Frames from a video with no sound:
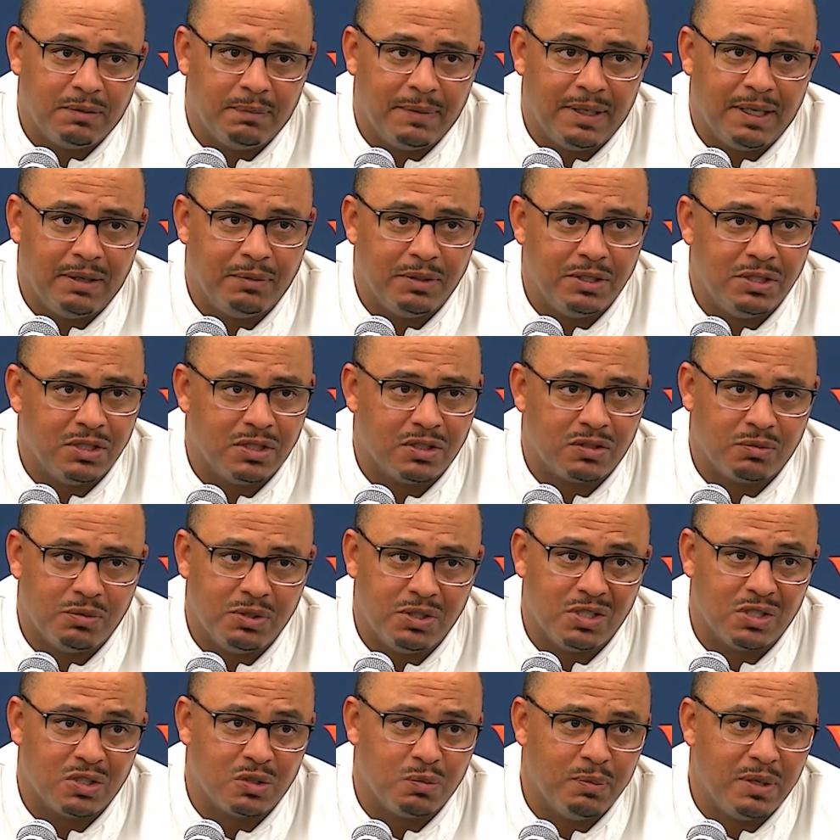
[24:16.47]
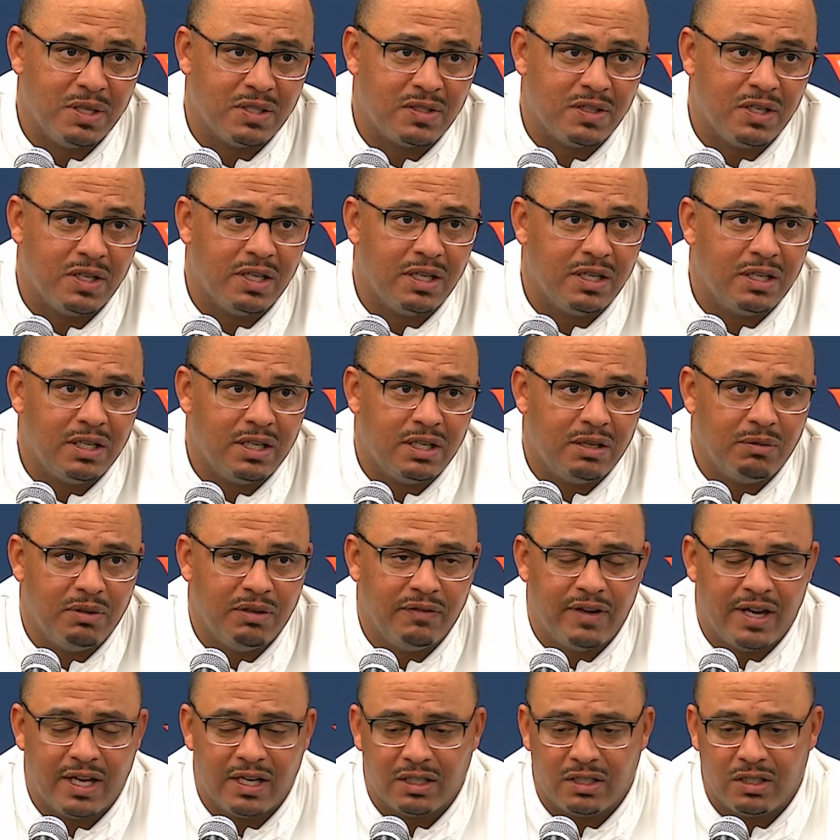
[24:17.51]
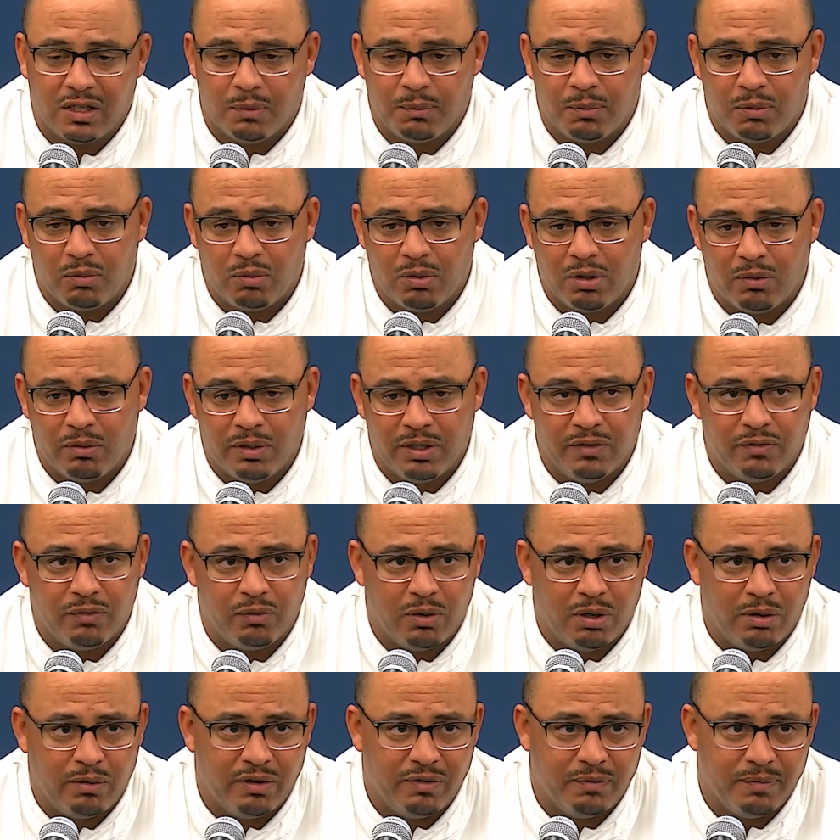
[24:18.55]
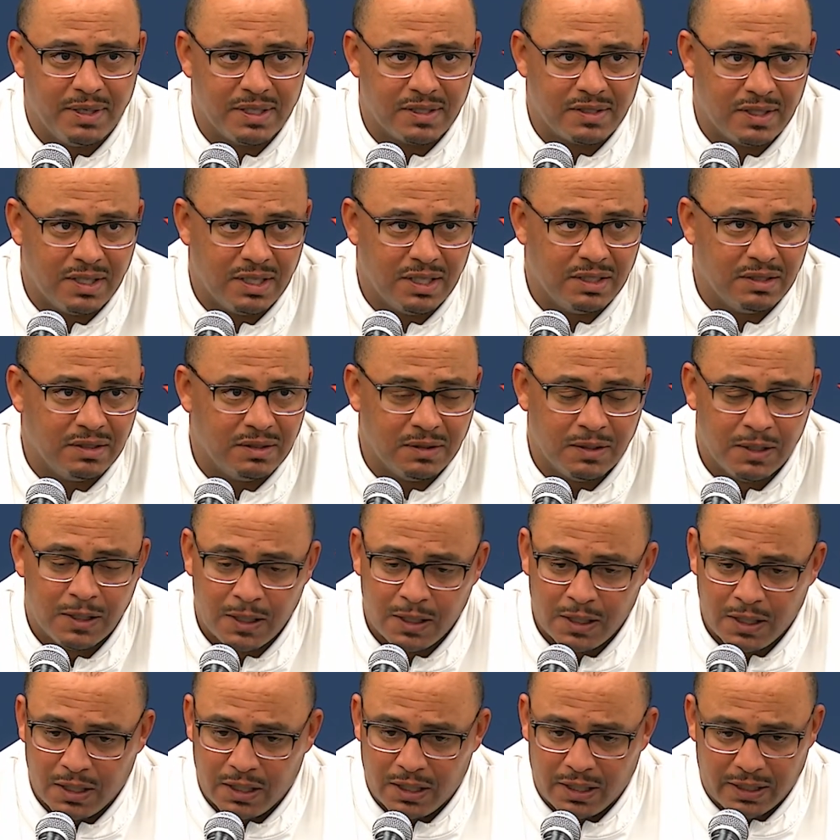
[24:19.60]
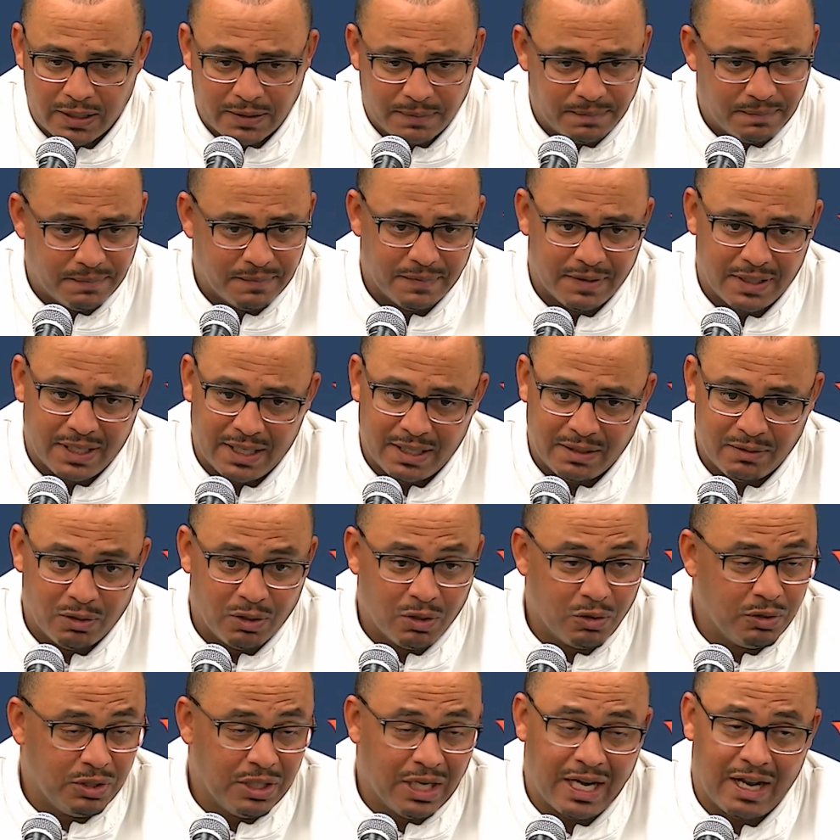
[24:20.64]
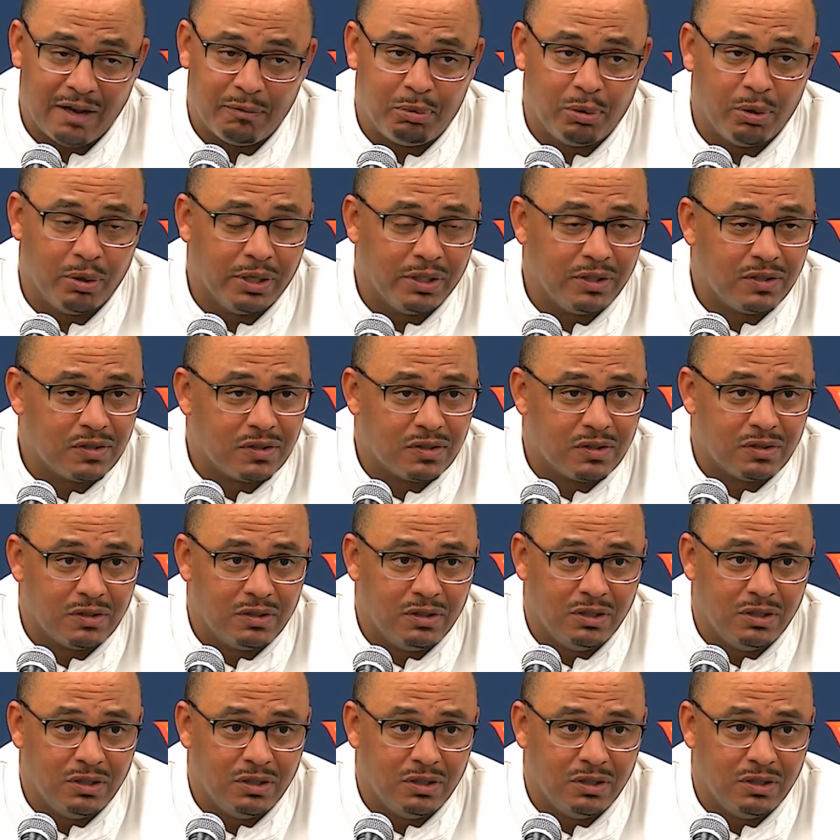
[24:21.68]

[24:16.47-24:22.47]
Man, we just mishit it, and we've had a couple where we've mishit, and you gotta have points.